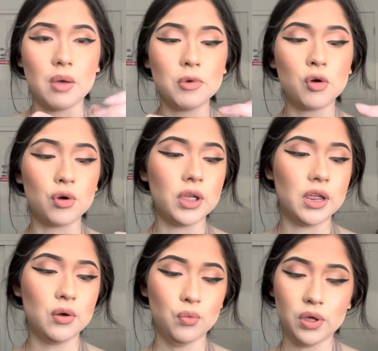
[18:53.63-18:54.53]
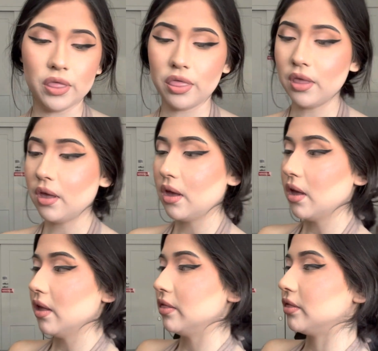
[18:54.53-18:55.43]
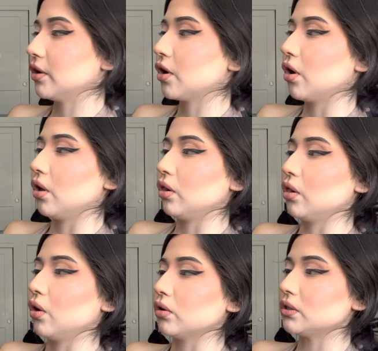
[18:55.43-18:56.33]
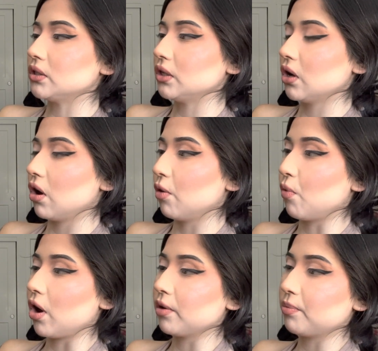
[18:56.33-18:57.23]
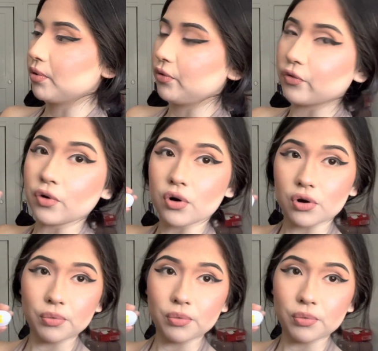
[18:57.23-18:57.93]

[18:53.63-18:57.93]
I'm gonna go in with the Colossial Waterproof Curl